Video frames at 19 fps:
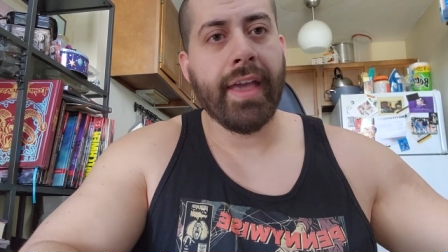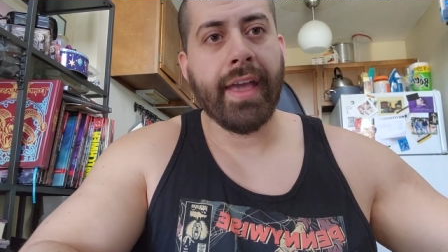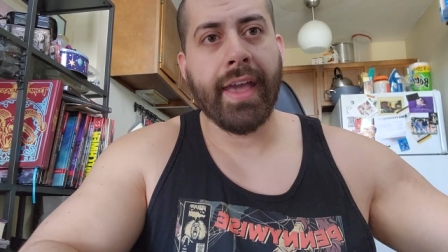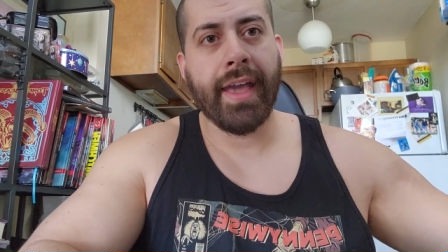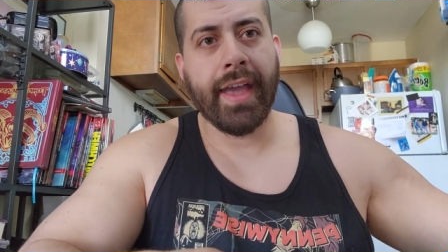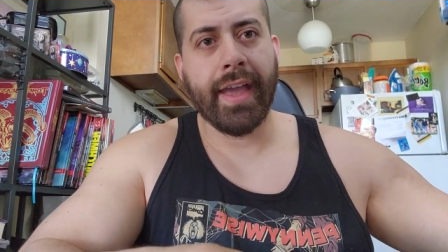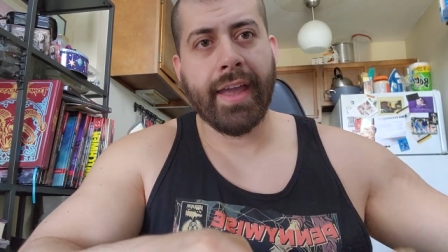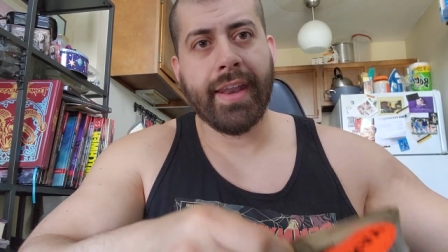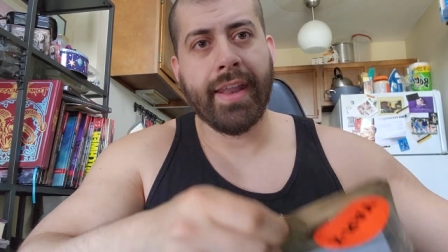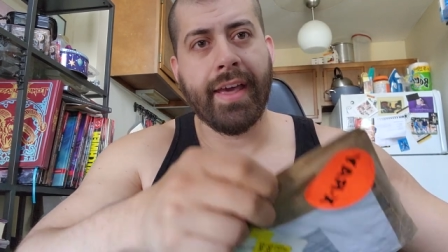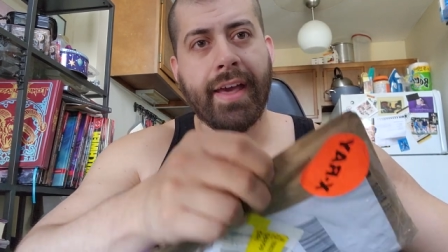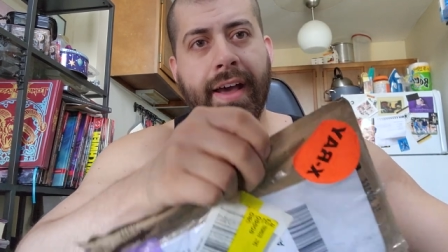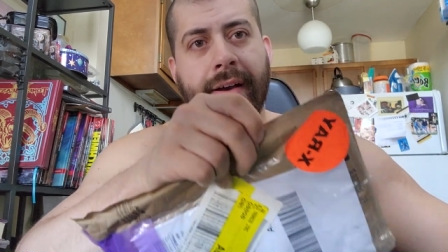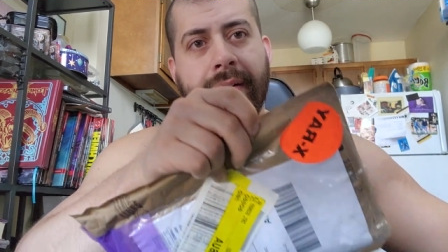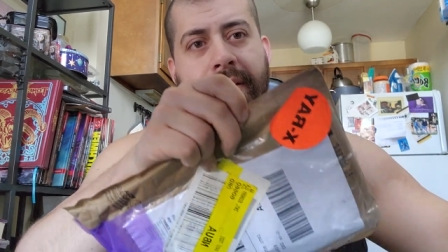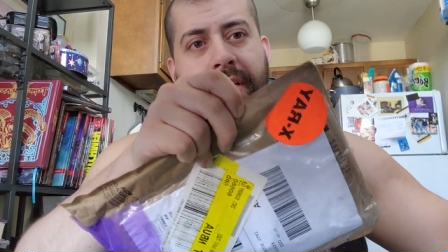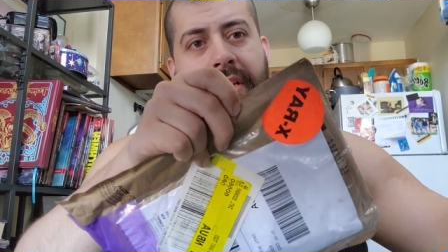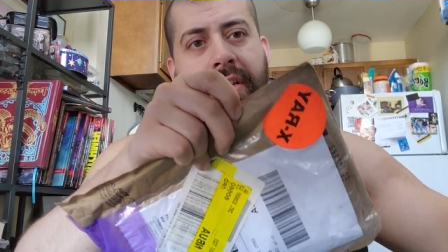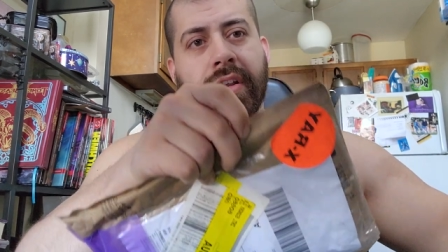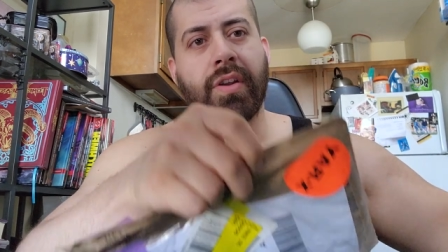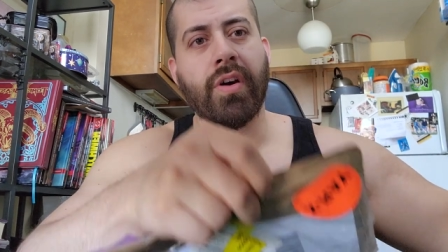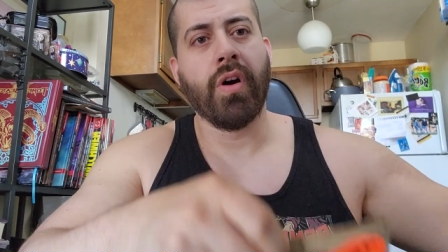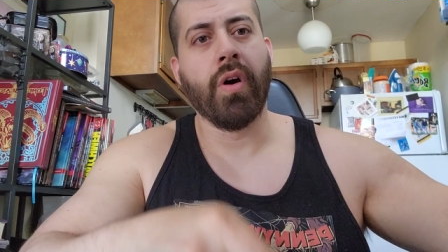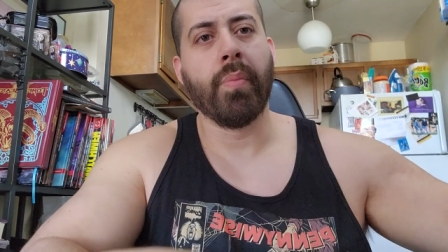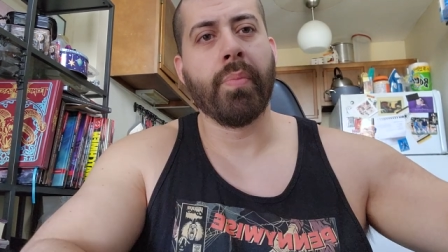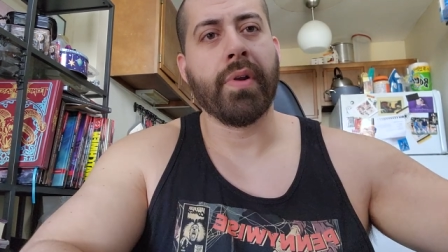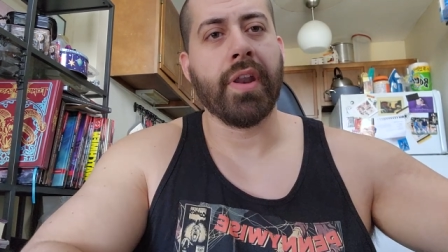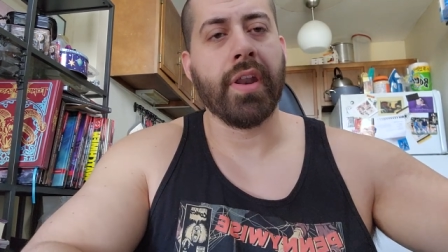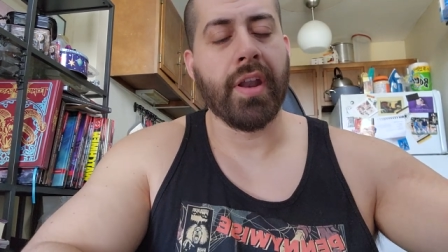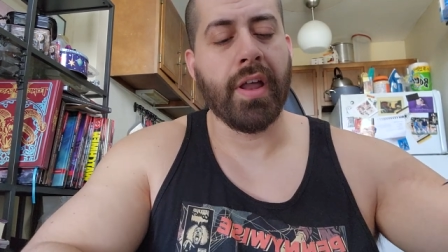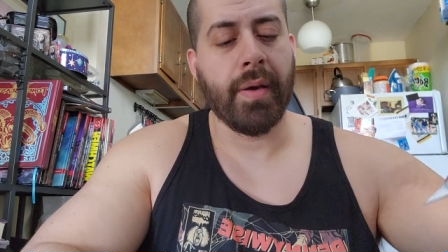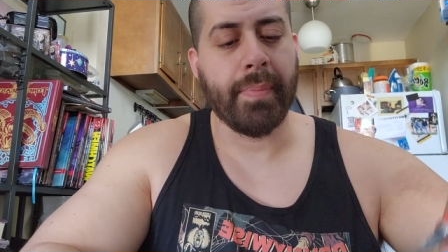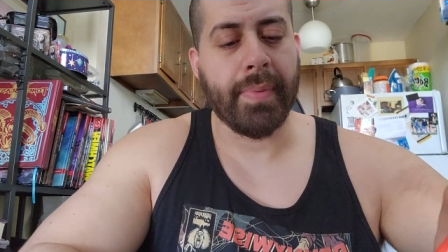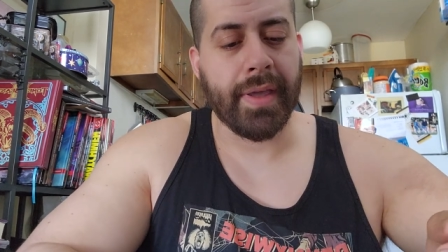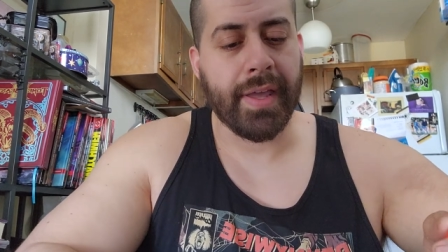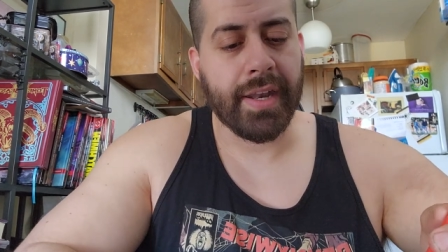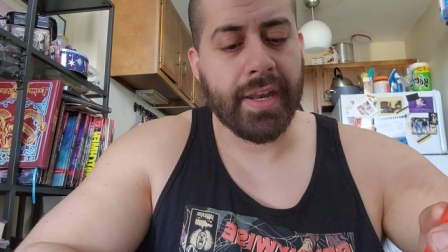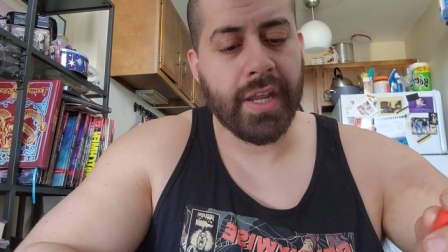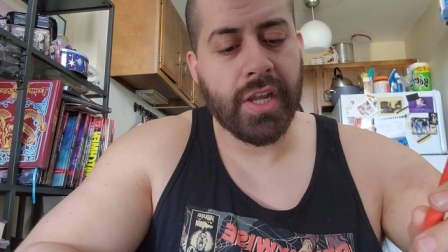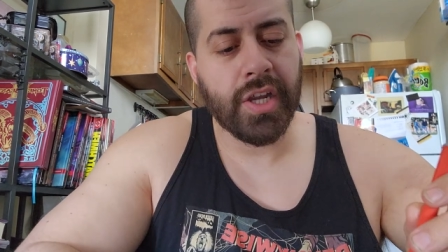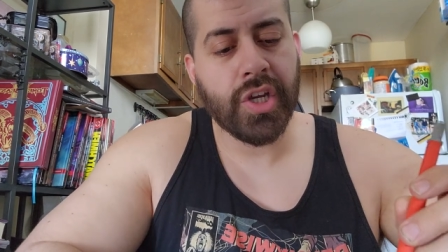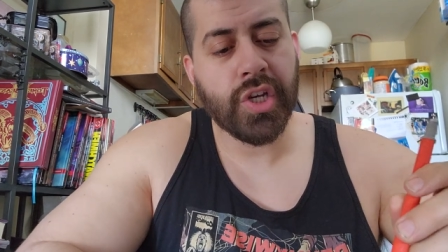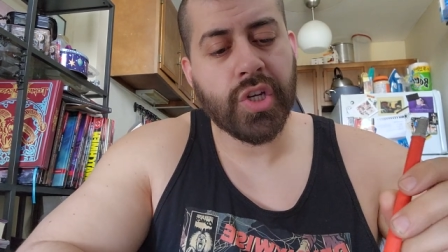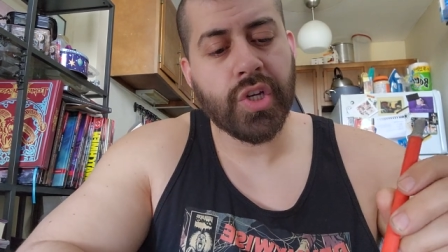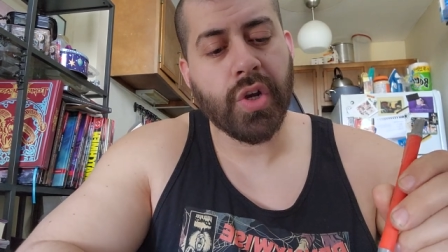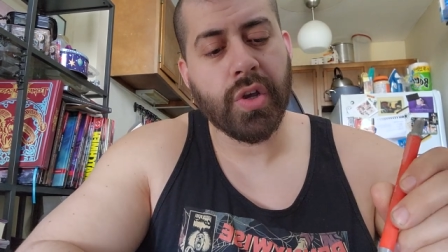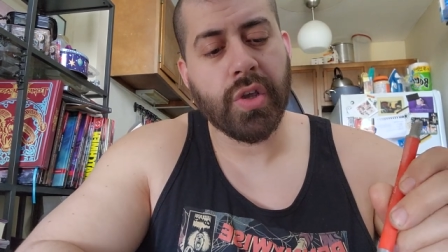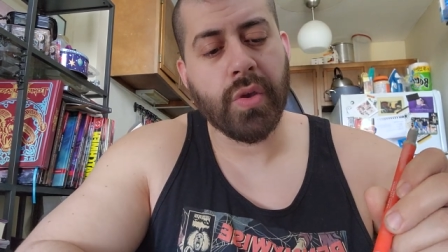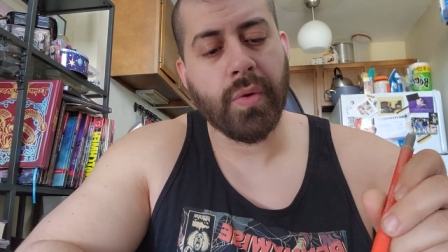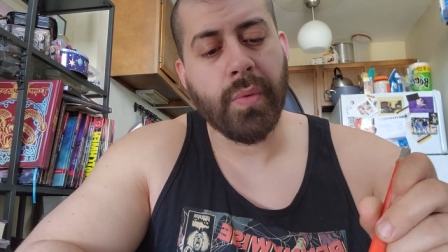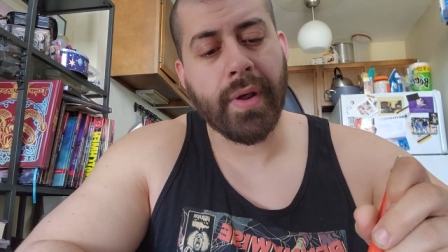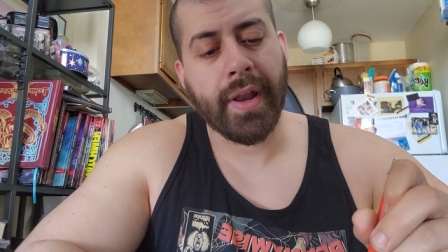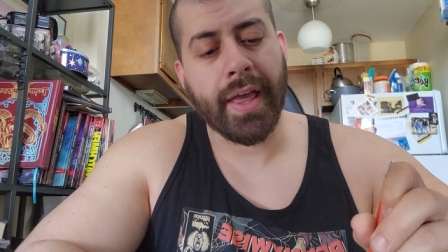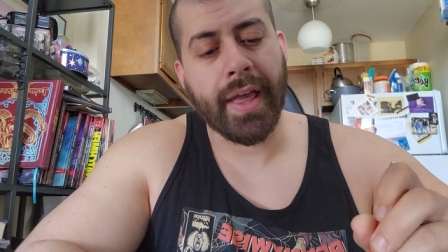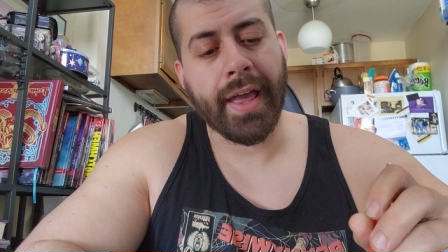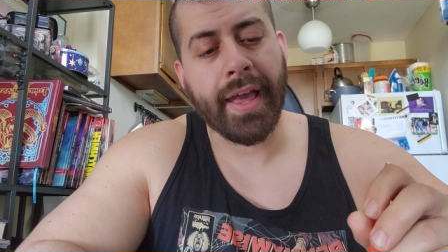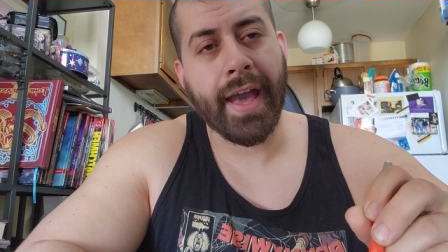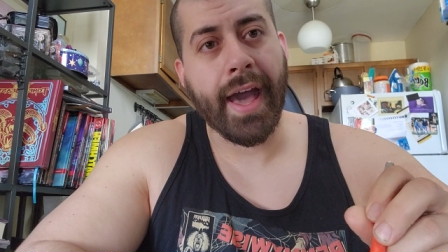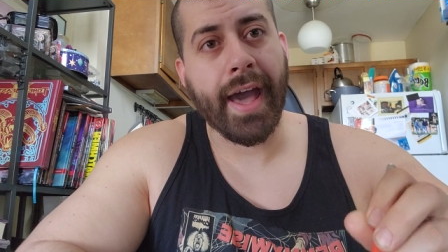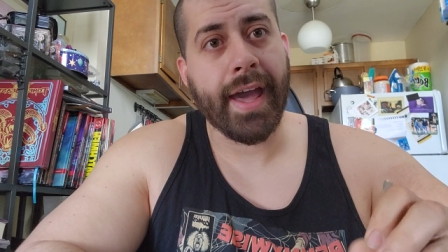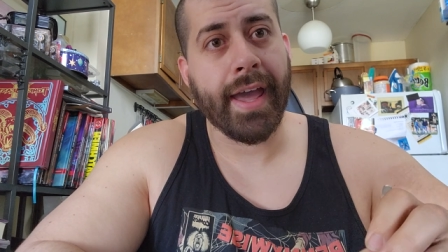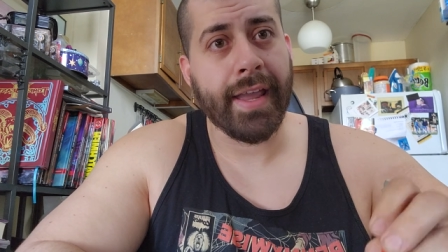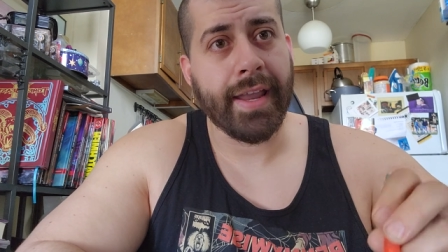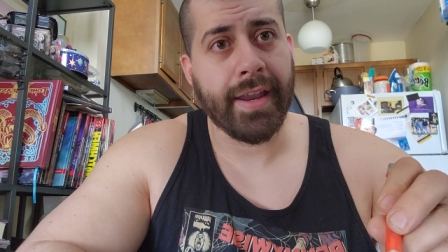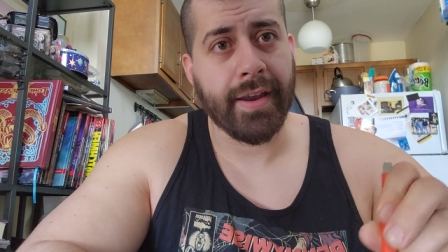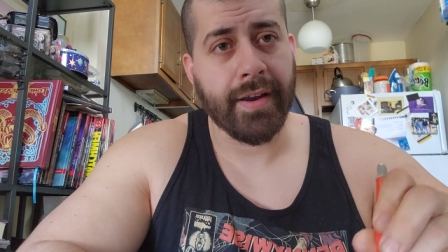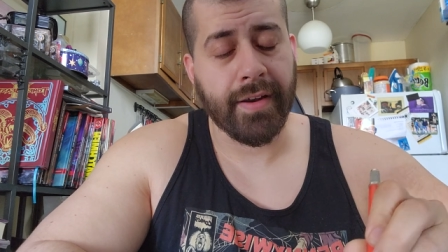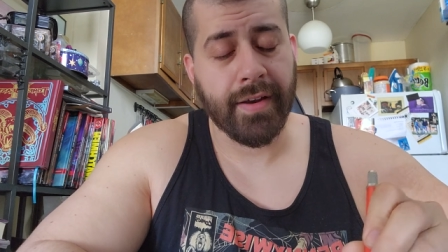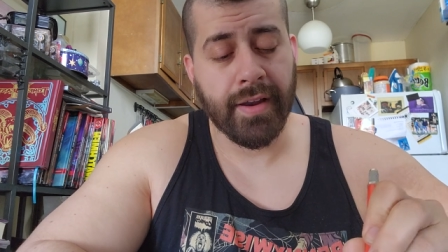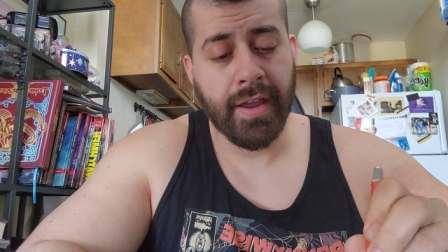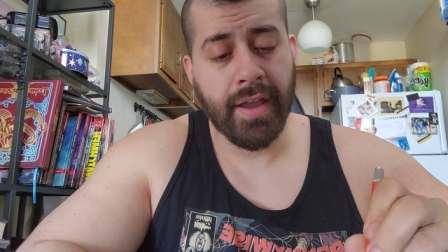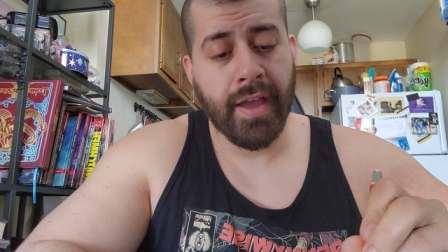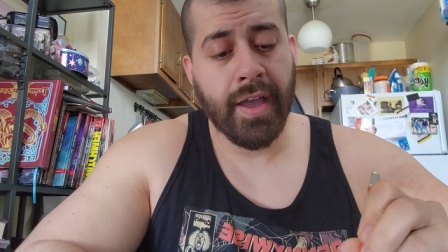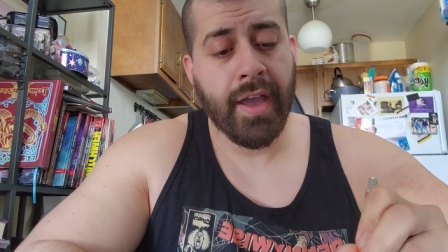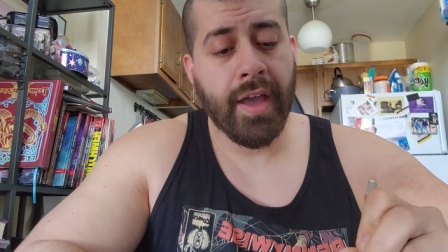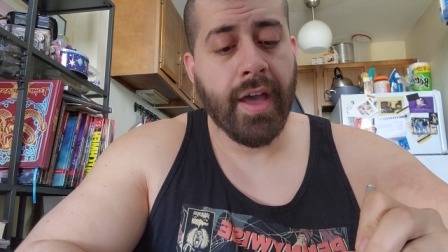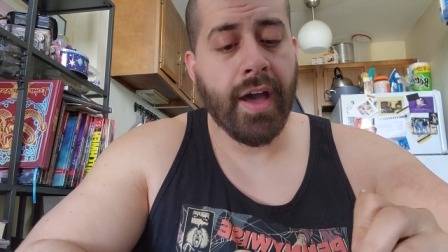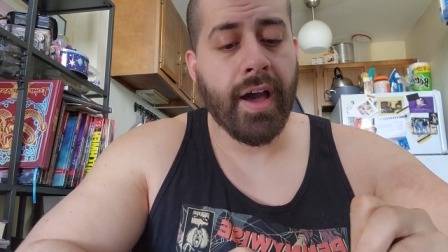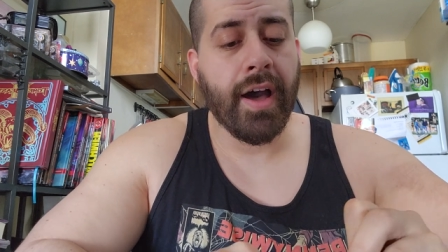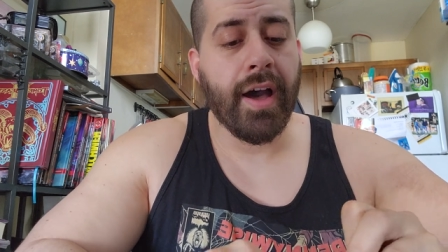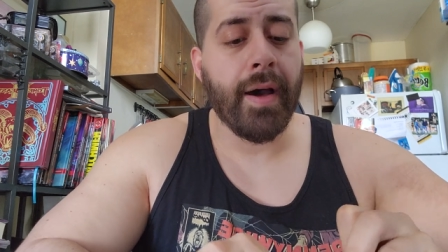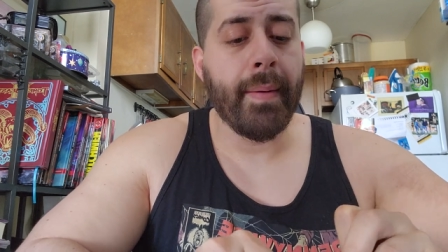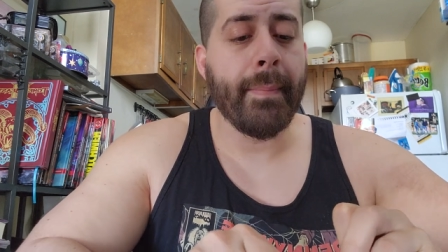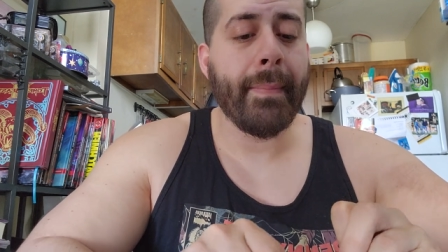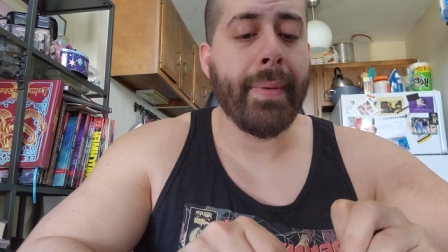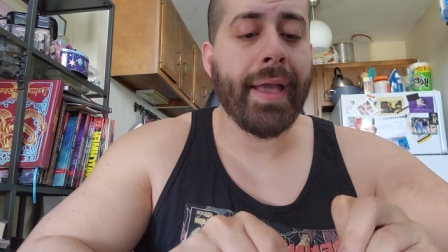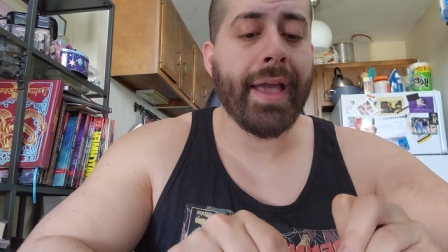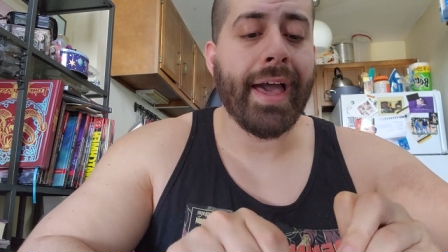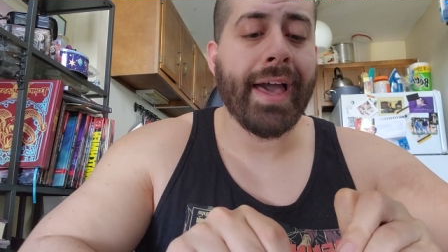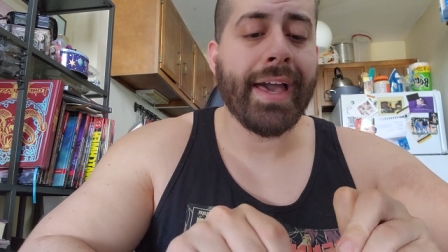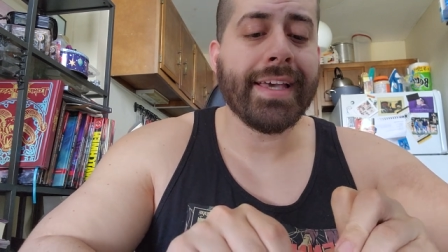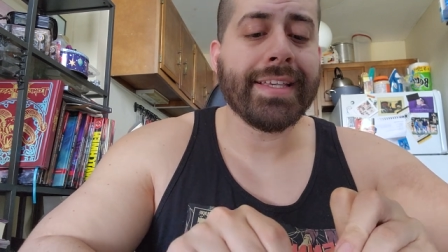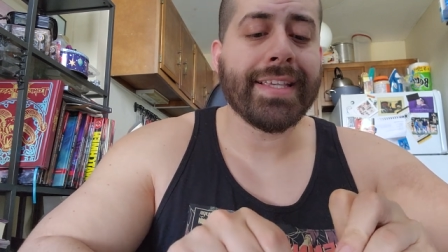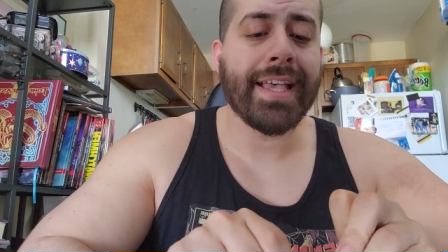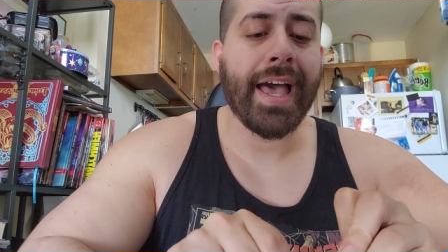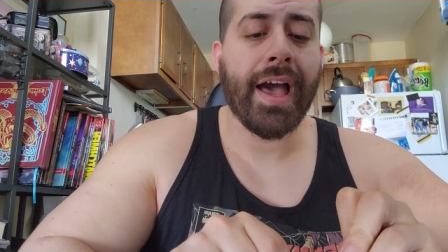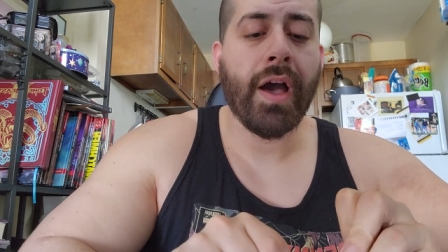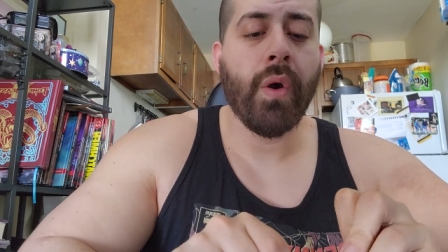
and uh, I was just gonna open it up and show you what I got here um, guys